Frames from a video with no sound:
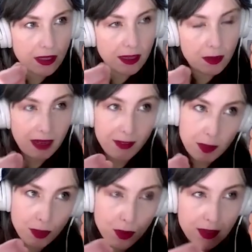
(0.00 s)
It would have to be
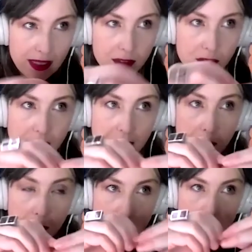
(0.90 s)
broken down so that it
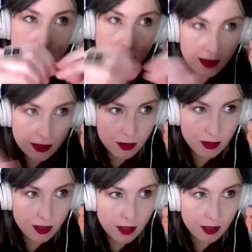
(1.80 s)
would be spun into a
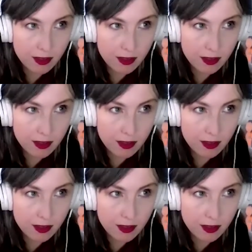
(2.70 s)
yarn.